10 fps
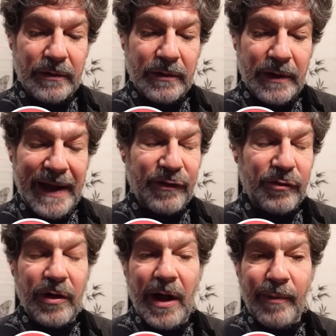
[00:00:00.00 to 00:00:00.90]

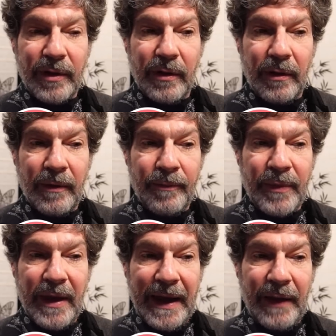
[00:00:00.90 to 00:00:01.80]
astronomical,
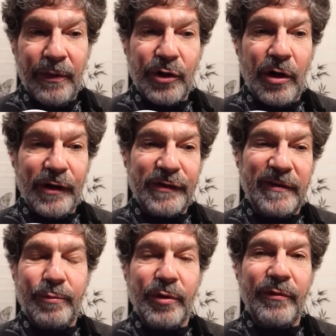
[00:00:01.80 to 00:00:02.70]
and the cost
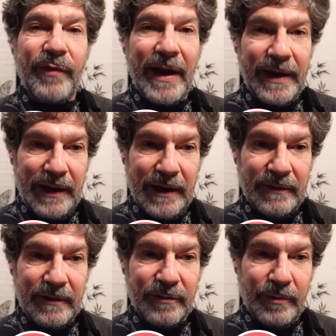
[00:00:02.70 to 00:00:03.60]
of preventing
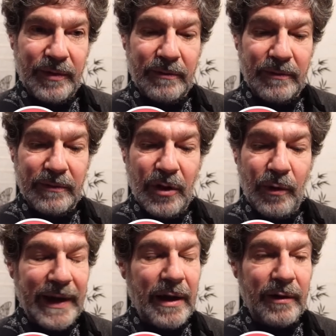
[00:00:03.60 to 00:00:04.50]
it from
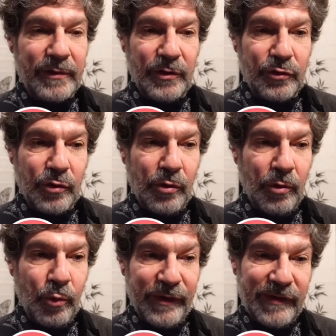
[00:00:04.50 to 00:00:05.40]
going out of
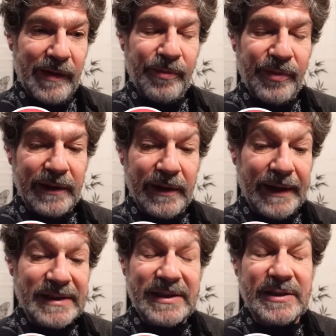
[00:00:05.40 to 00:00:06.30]
control was something
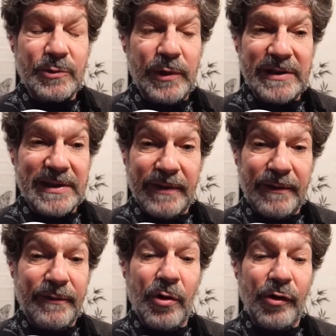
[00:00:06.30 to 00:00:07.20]
like 6 weeks of
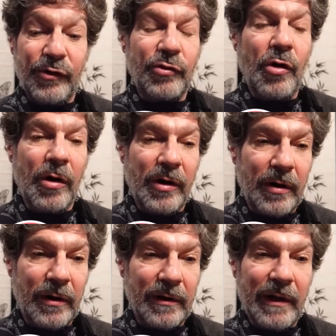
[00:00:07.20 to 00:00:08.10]
a far
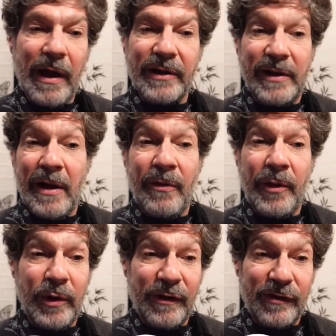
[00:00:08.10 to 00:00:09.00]
stronger lockdown
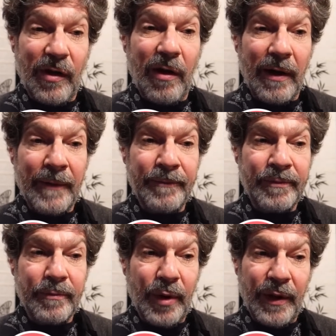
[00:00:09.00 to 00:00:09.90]
than we saw,
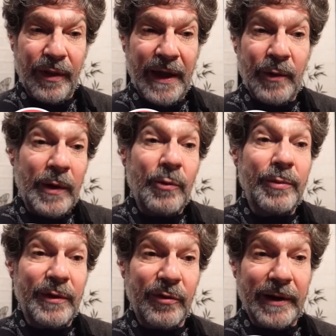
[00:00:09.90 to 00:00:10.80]
but then we would
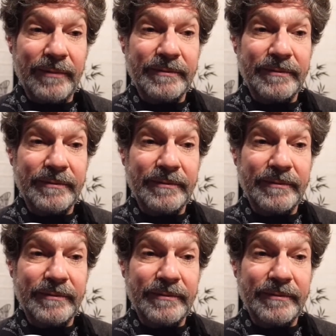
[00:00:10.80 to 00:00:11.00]
be free.